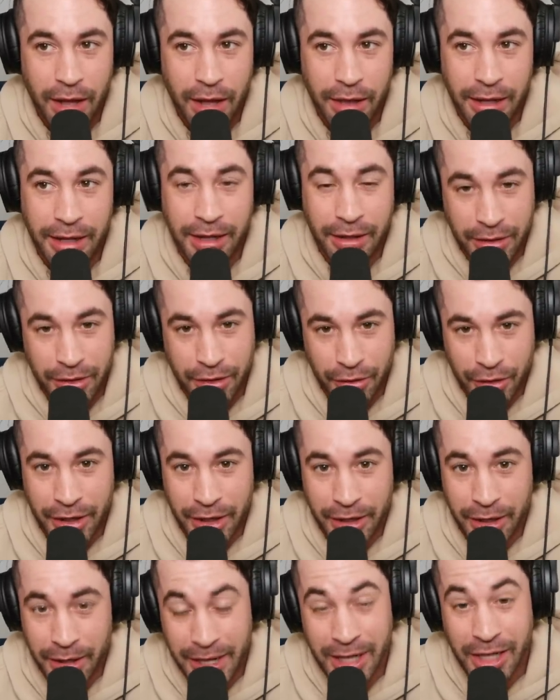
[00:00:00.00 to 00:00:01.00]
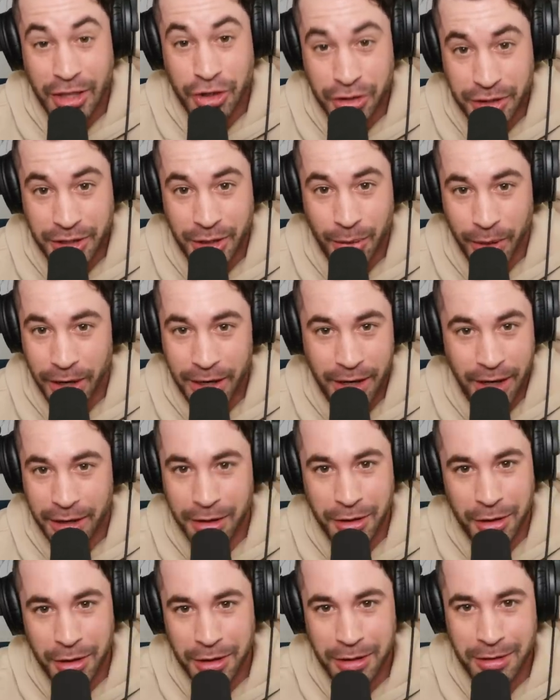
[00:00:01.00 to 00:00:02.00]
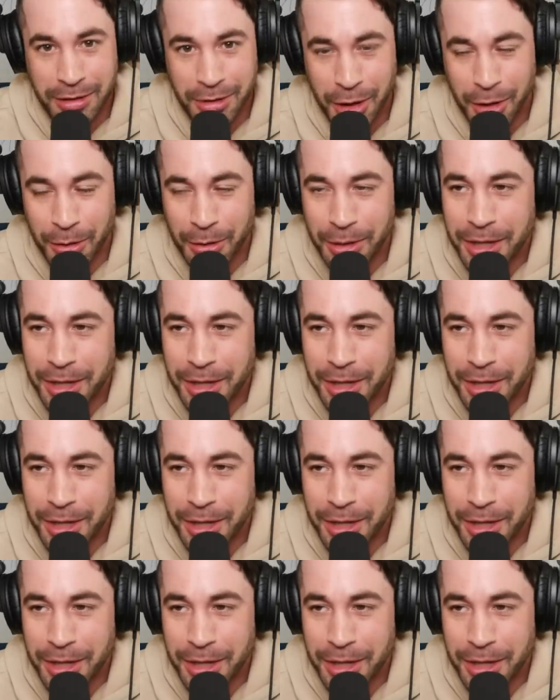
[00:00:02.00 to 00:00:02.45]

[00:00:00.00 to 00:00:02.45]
And in an interesting way, not in a, you know.